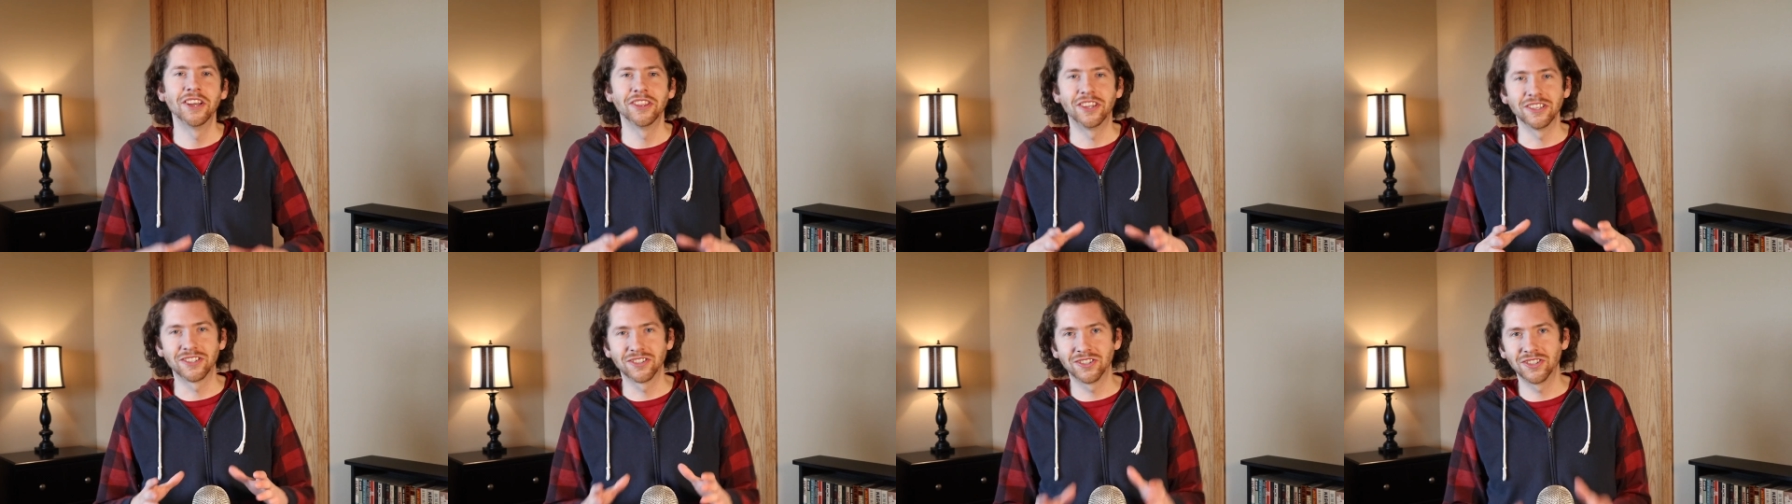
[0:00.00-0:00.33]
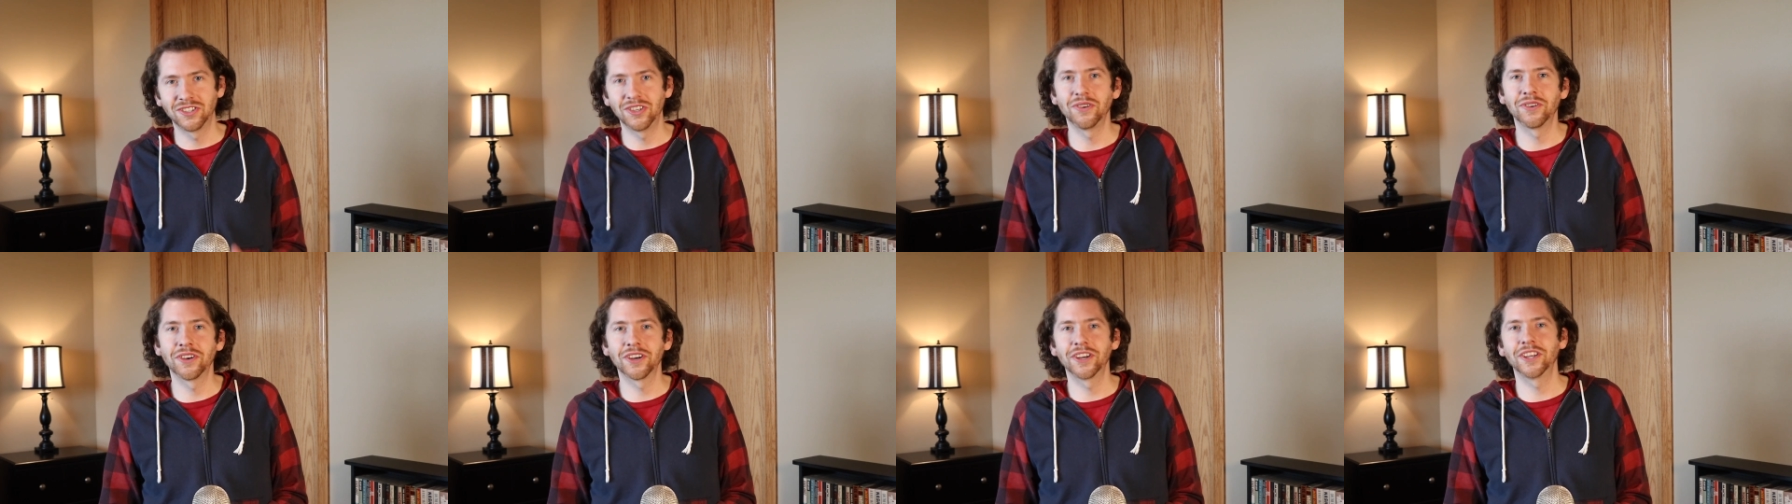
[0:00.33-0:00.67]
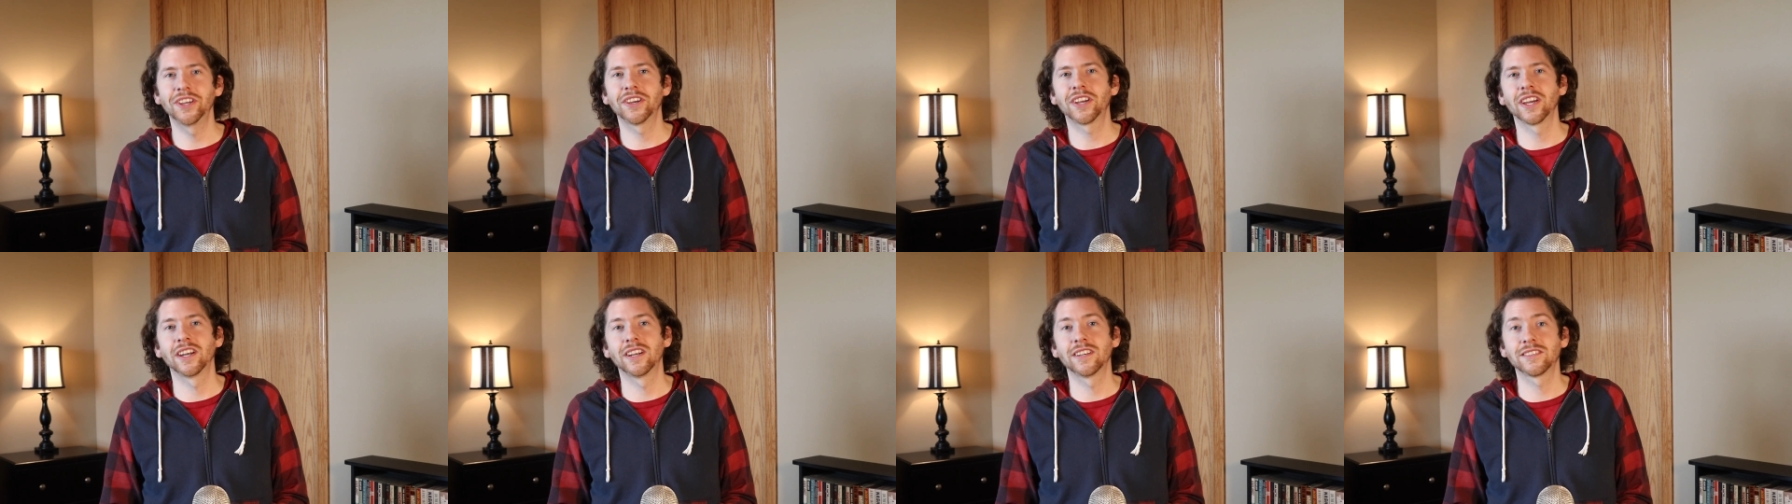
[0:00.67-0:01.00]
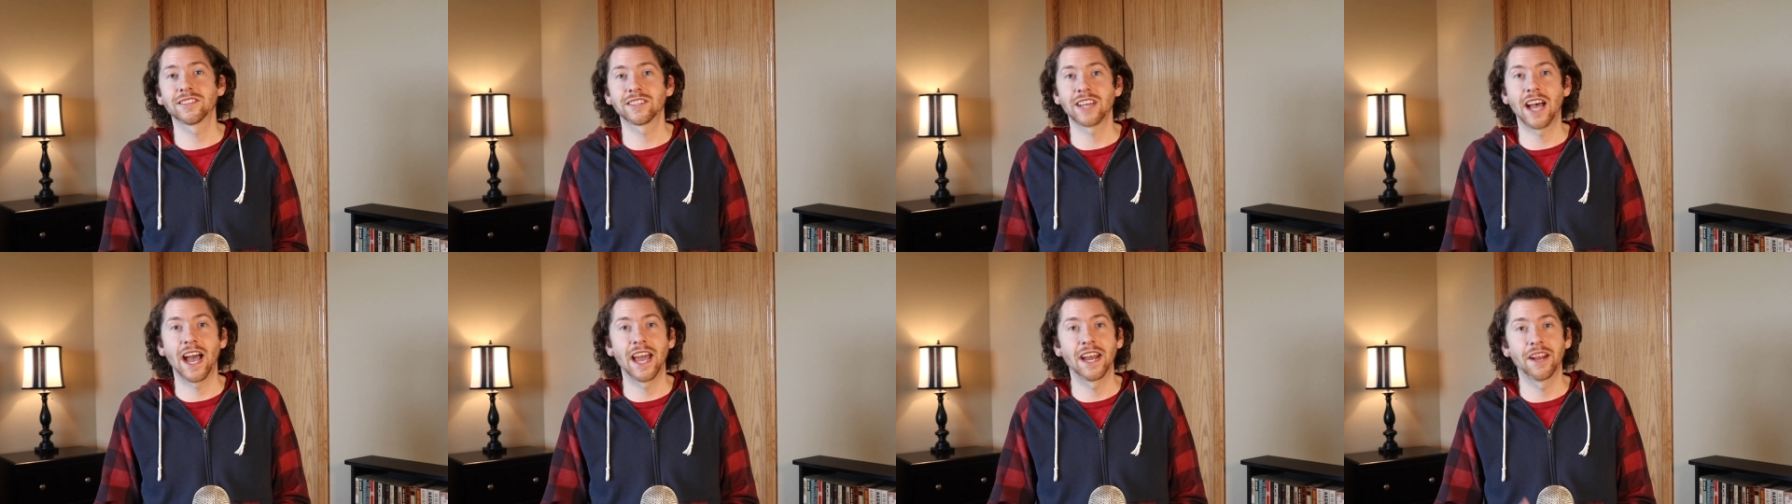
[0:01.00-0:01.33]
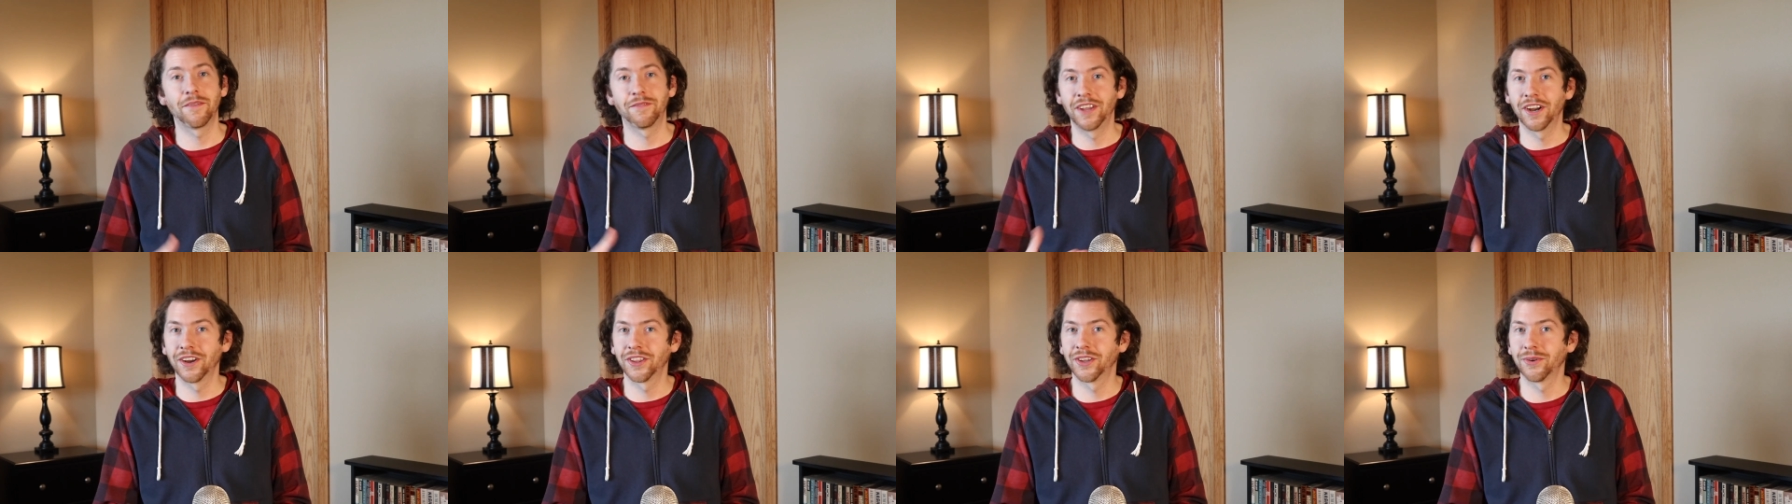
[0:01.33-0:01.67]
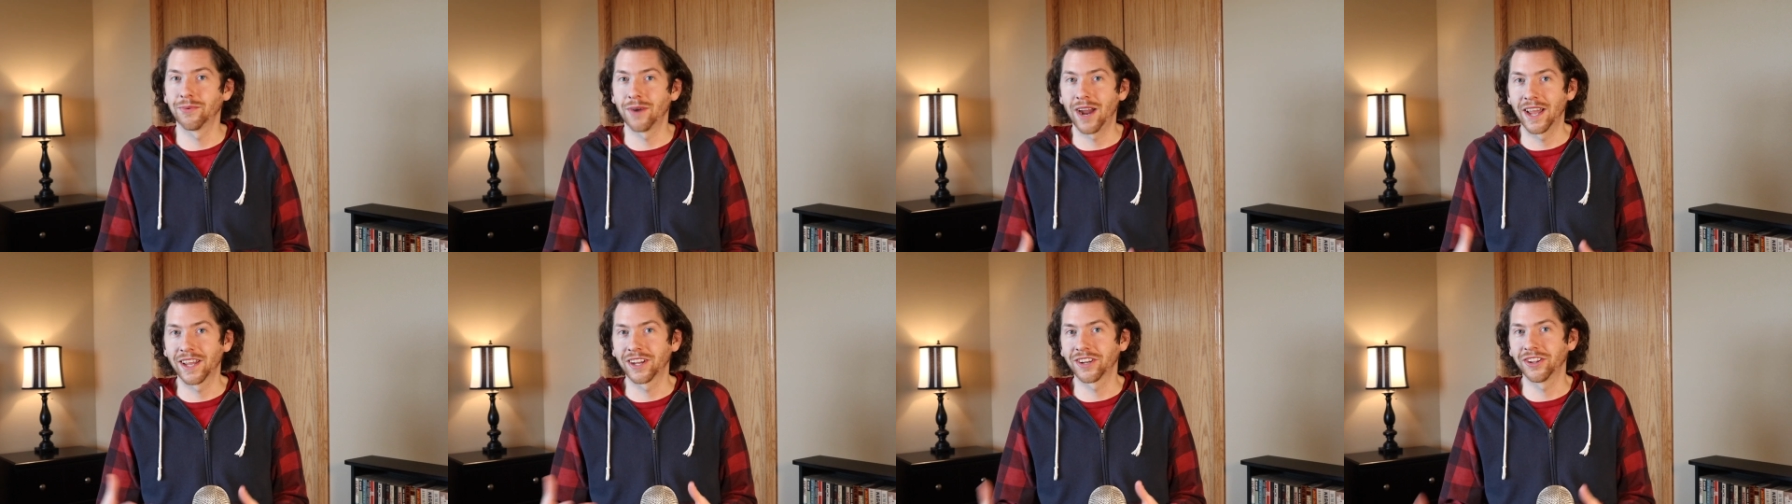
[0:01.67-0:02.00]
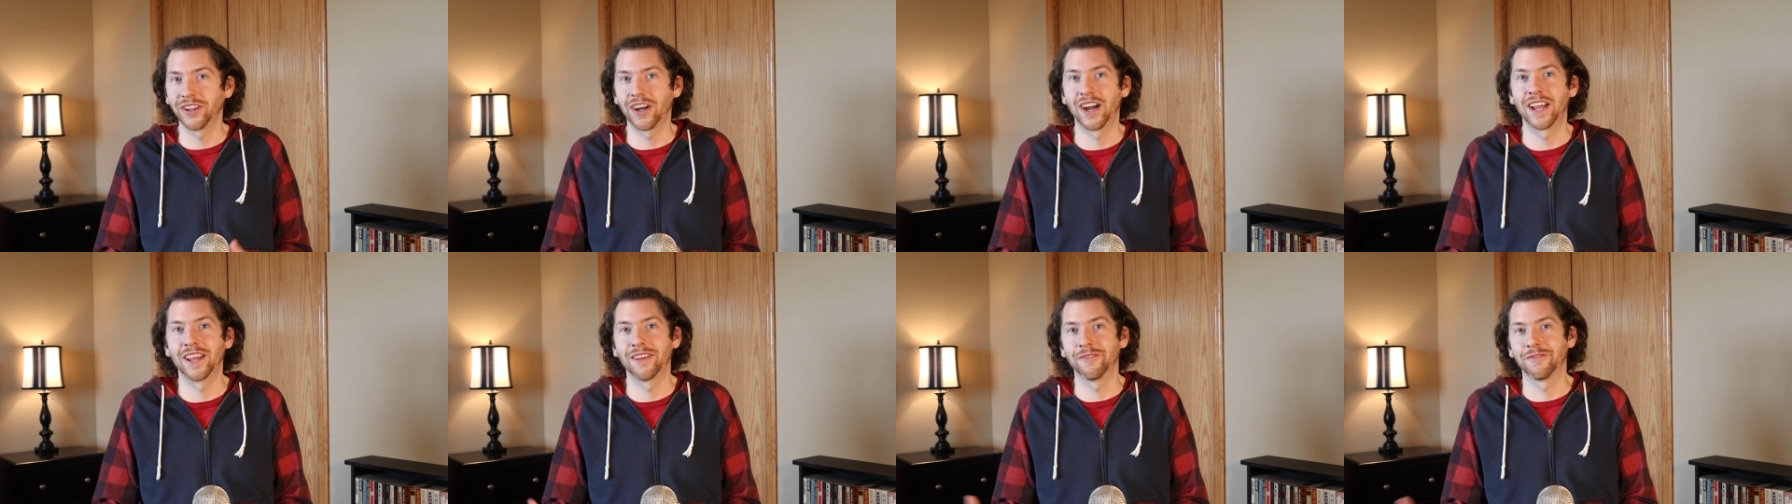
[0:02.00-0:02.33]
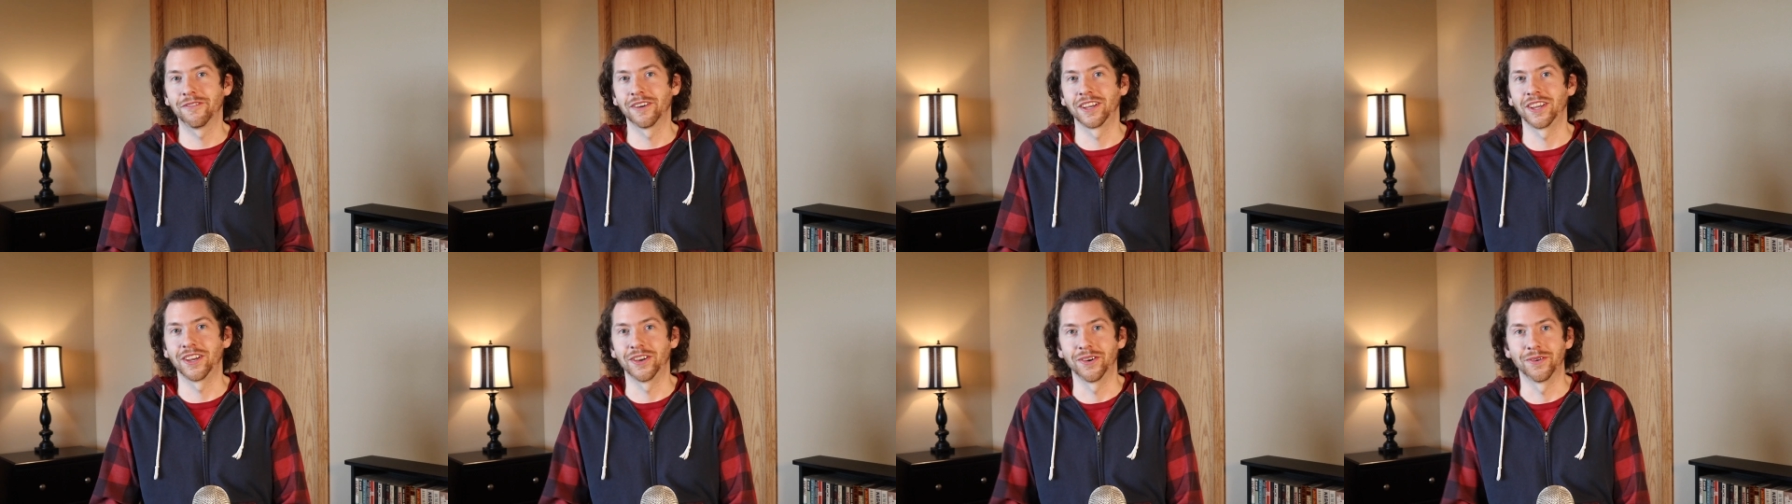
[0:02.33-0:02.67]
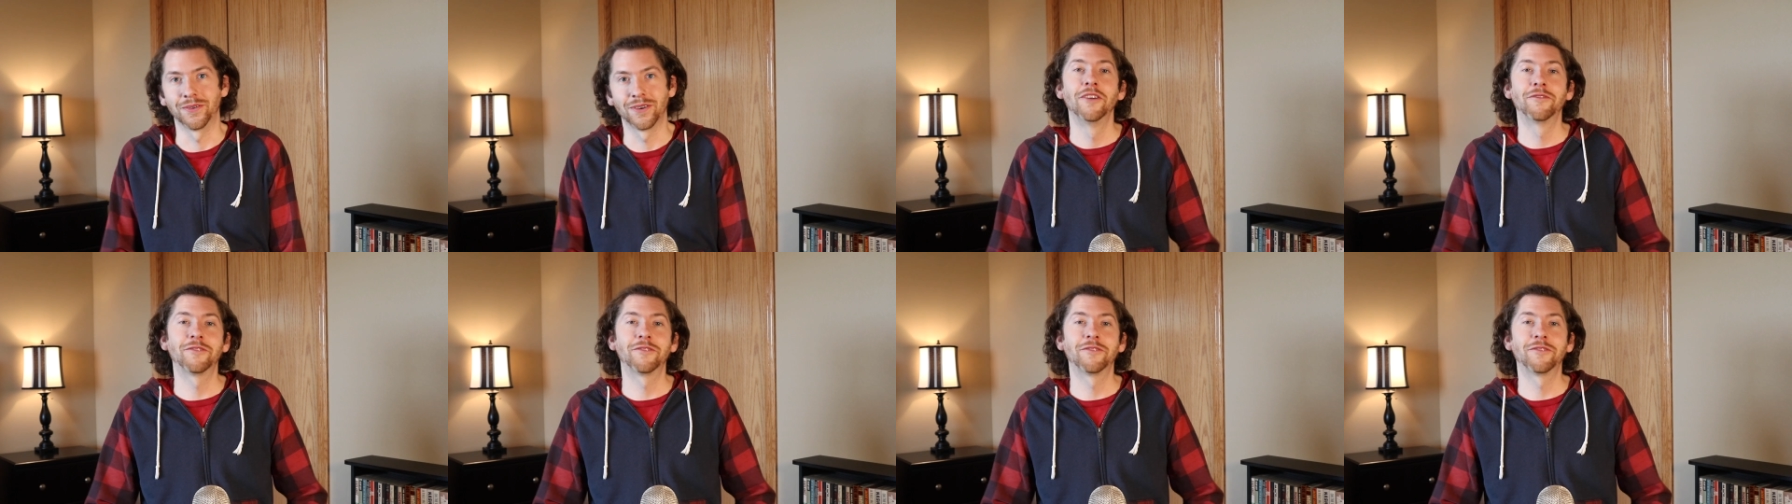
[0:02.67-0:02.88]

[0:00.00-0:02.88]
the sooner you can decide if they're the right client for you.